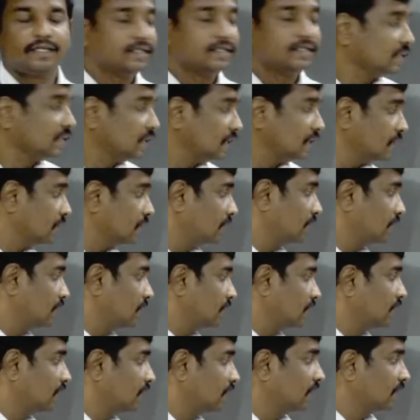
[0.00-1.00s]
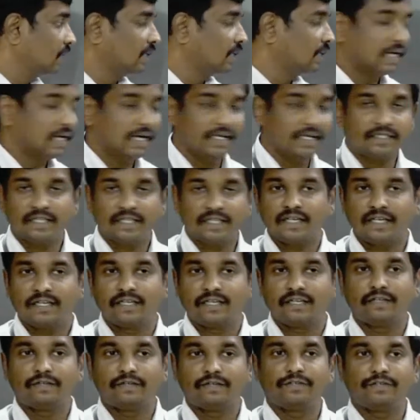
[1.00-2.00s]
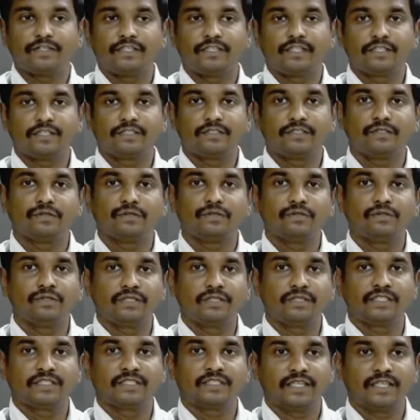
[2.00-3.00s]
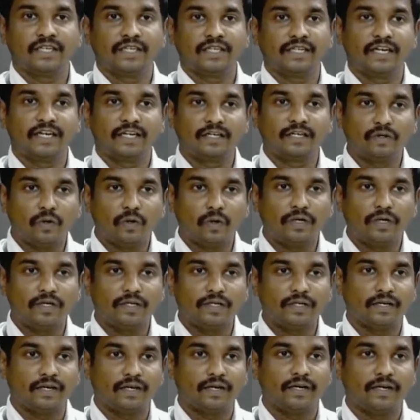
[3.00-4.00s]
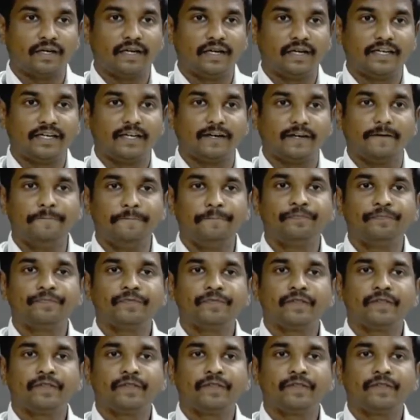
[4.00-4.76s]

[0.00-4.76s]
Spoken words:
In the last layer, which is used as a encoding layer,